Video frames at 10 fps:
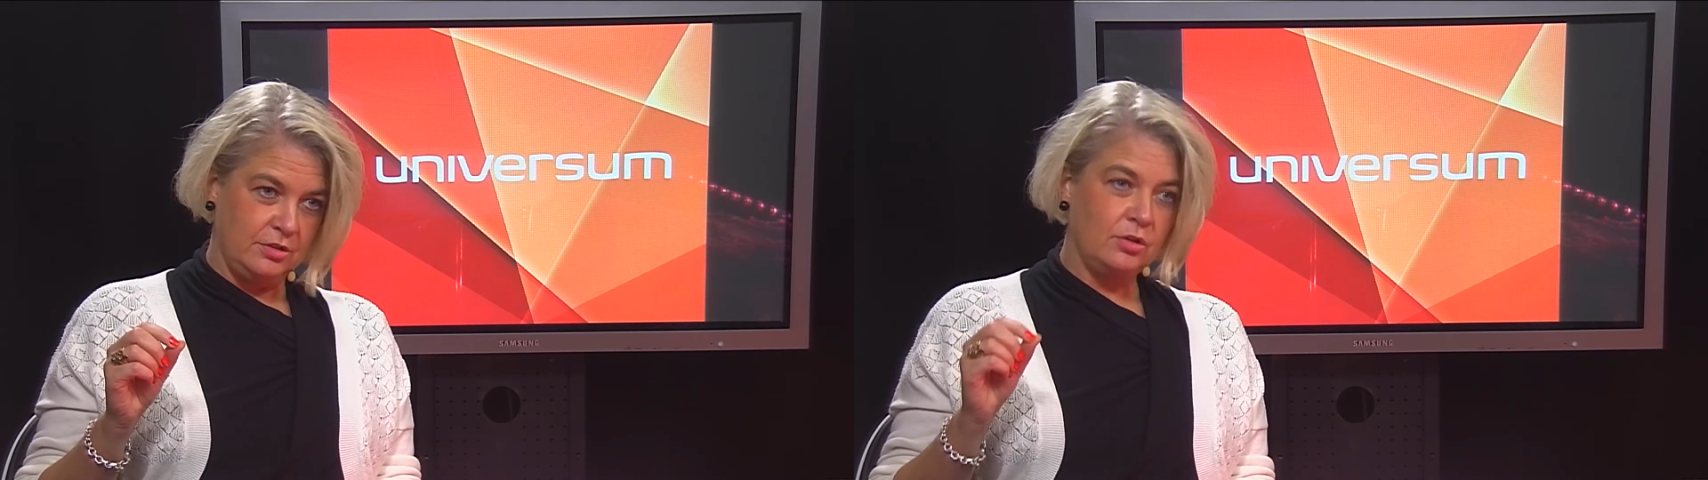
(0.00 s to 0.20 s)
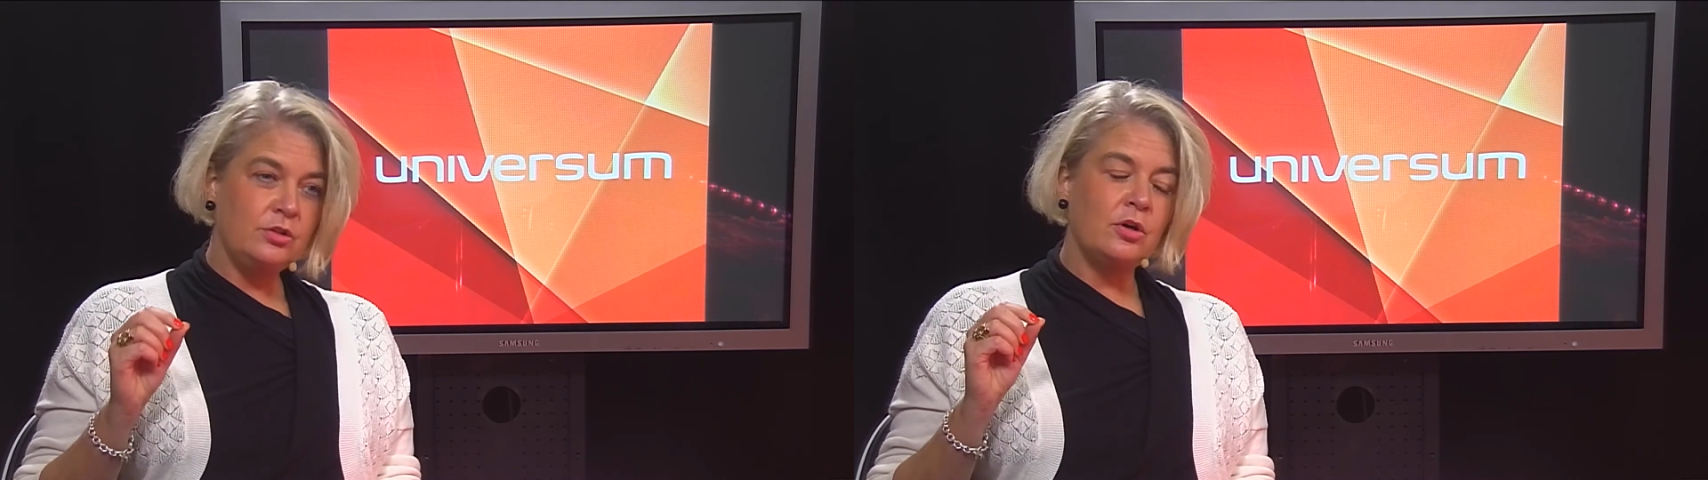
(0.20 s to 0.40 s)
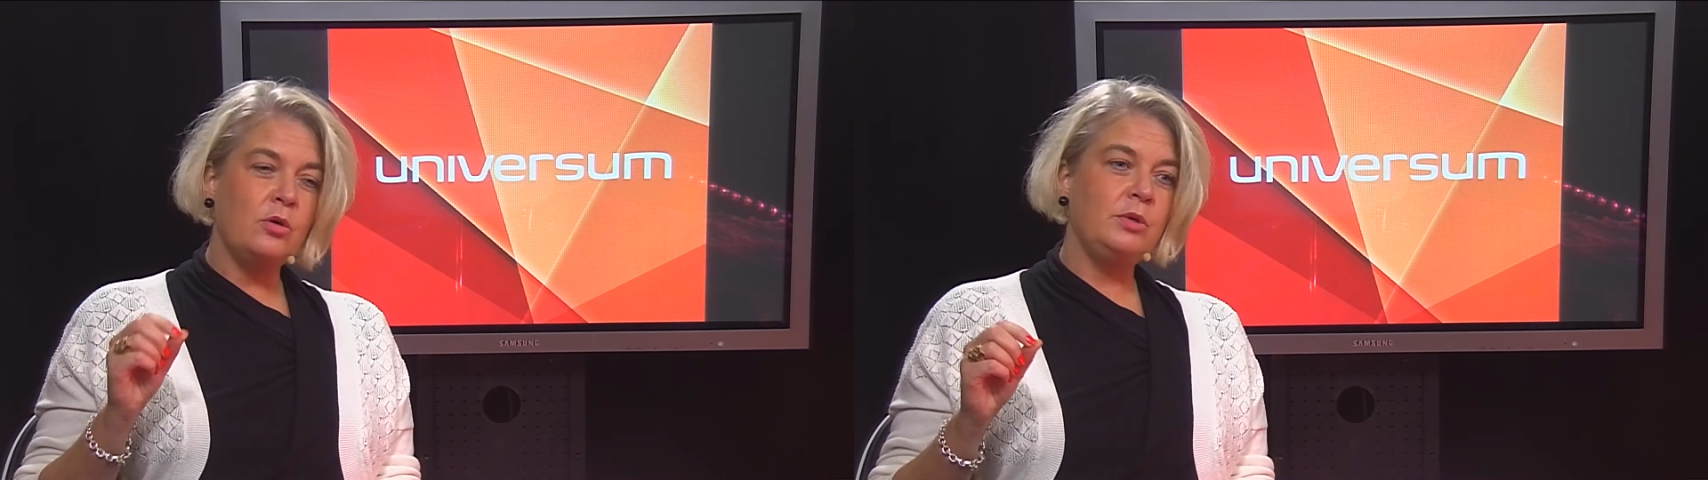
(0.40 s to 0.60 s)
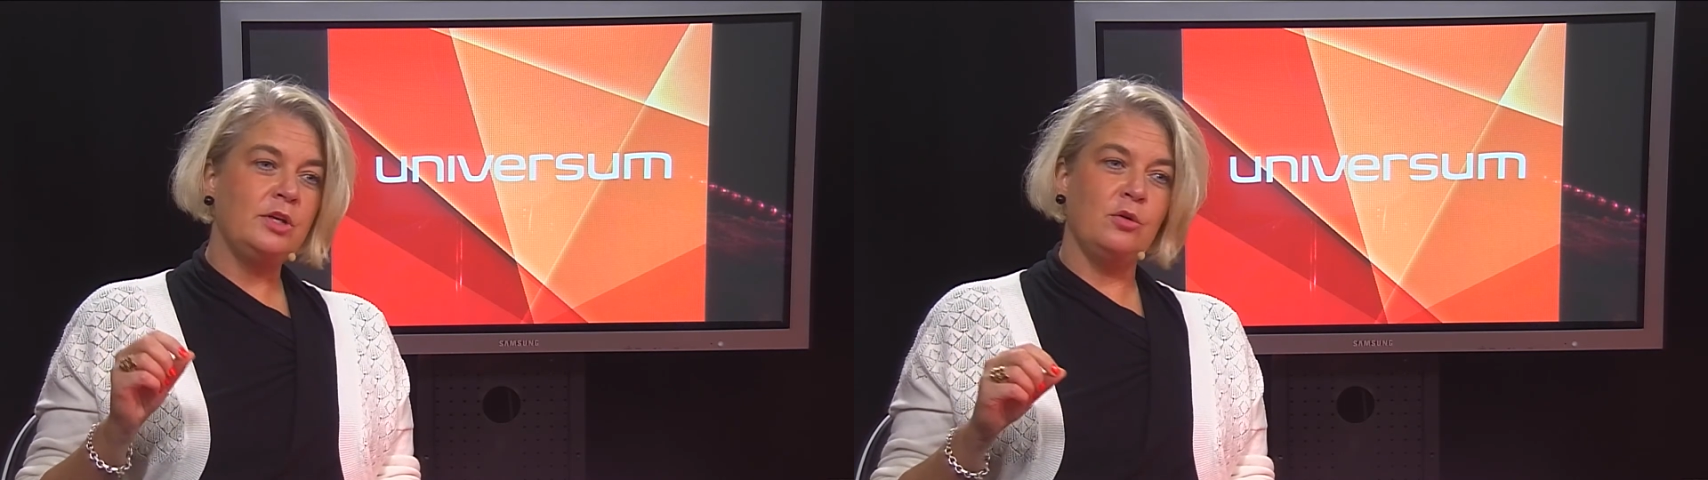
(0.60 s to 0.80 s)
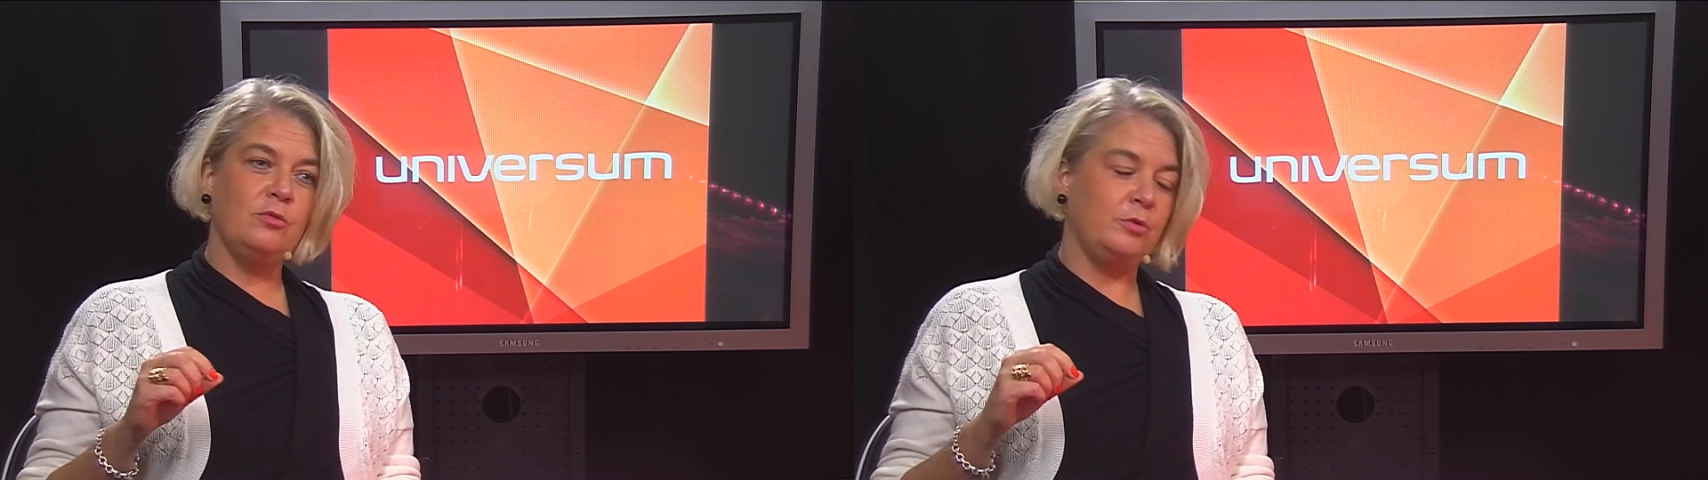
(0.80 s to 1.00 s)
Not only
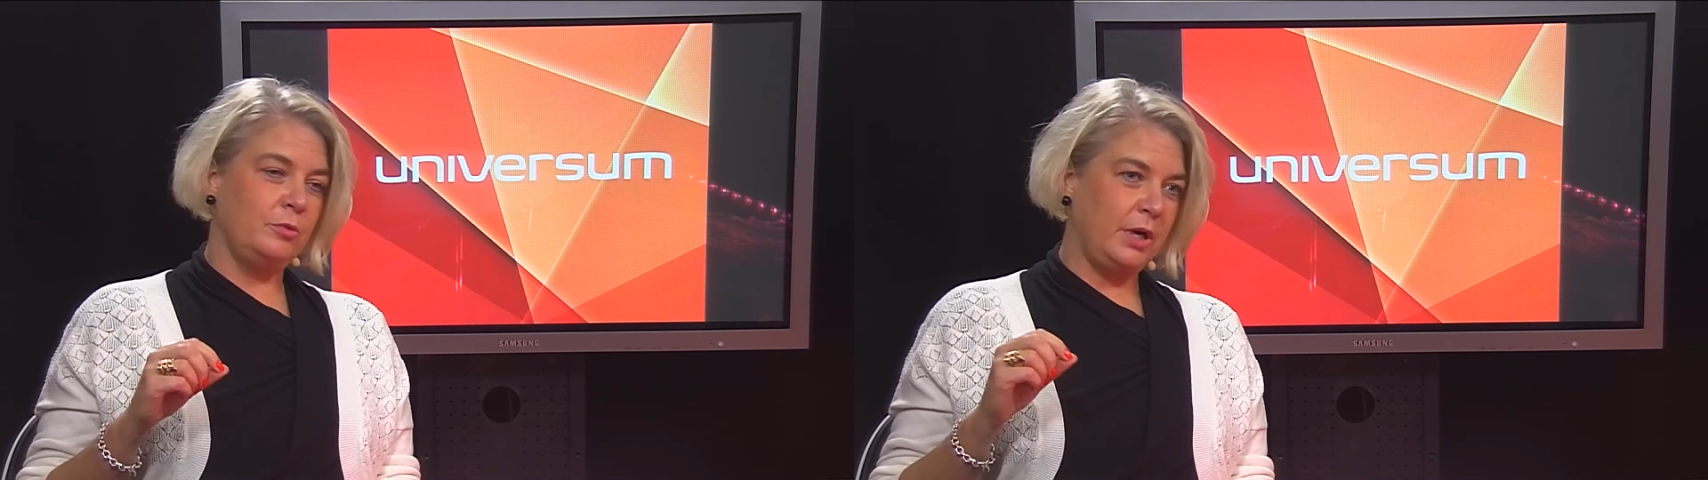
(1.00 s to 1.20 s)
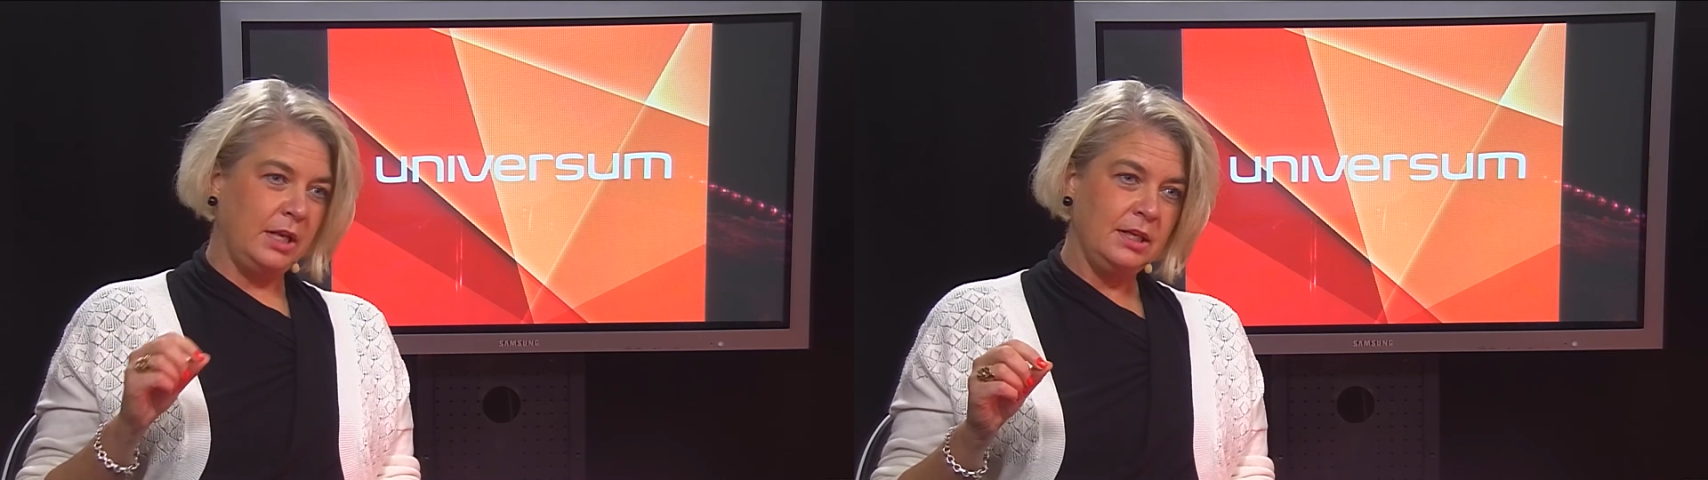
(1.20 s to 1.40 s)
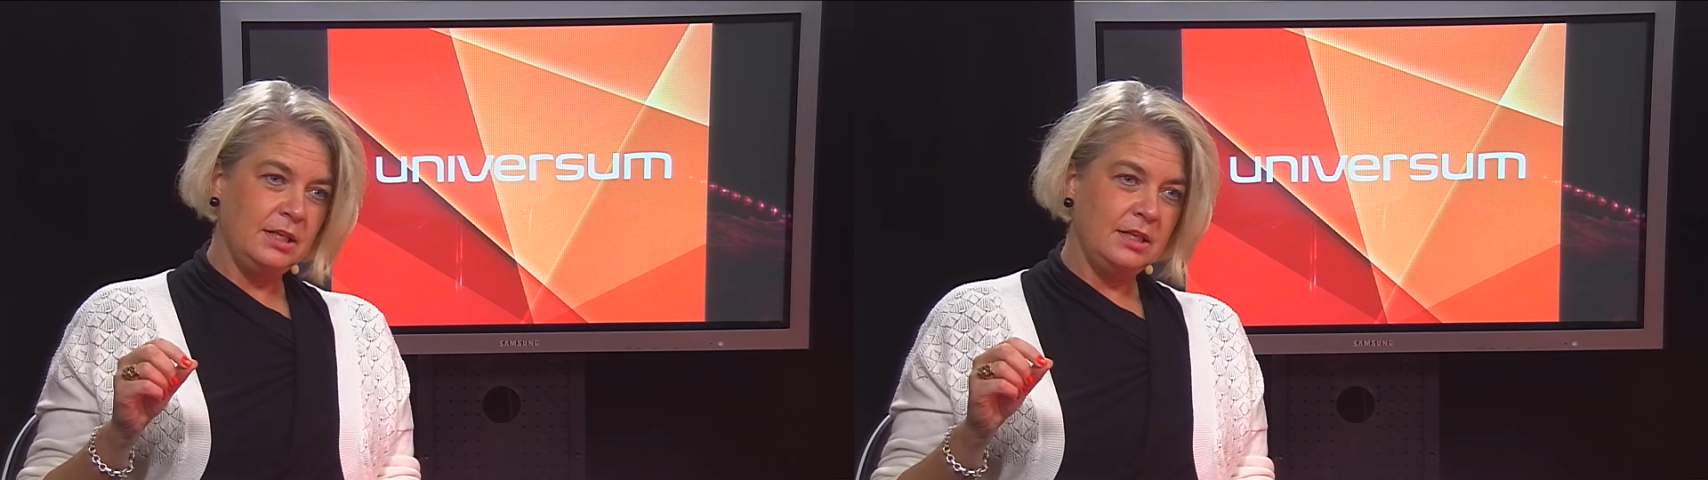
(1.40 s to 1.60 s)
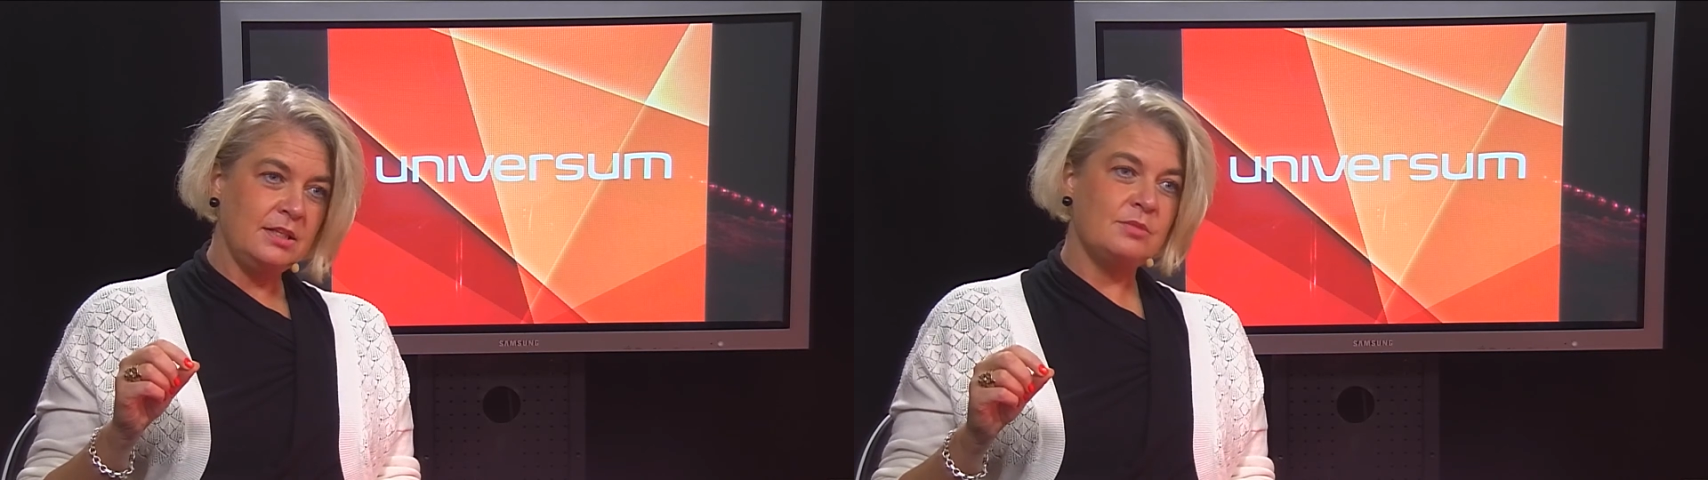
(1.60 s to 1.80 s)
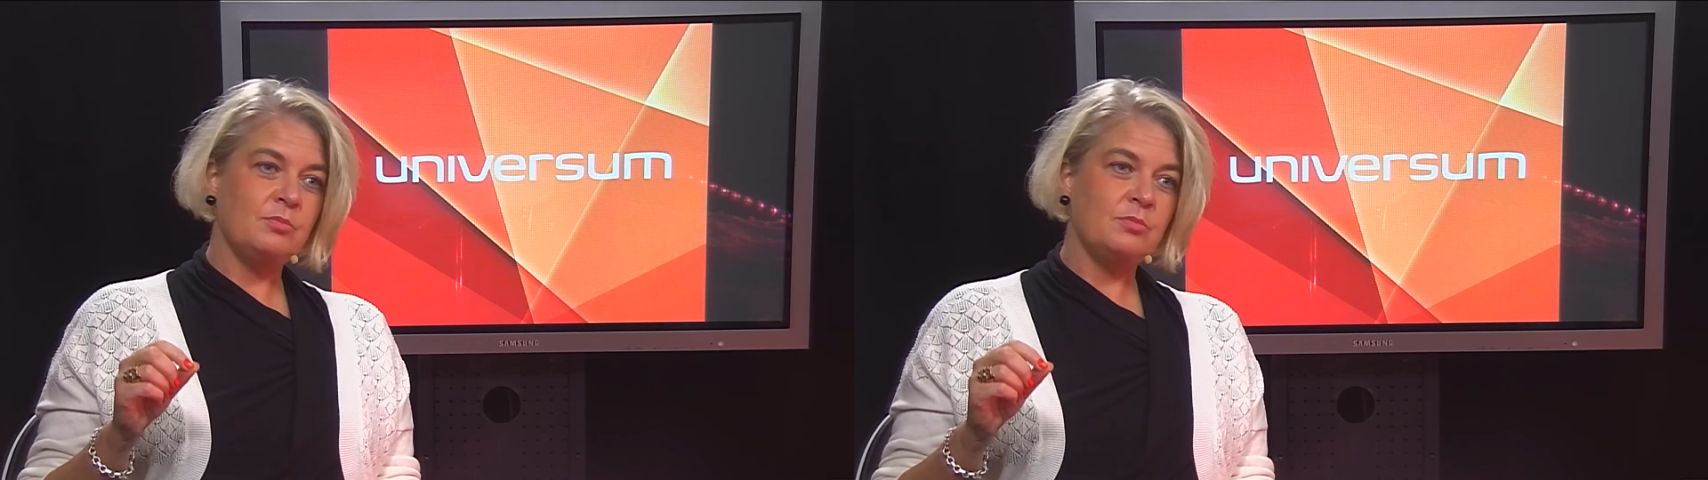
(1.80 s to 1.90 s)
go for rankings,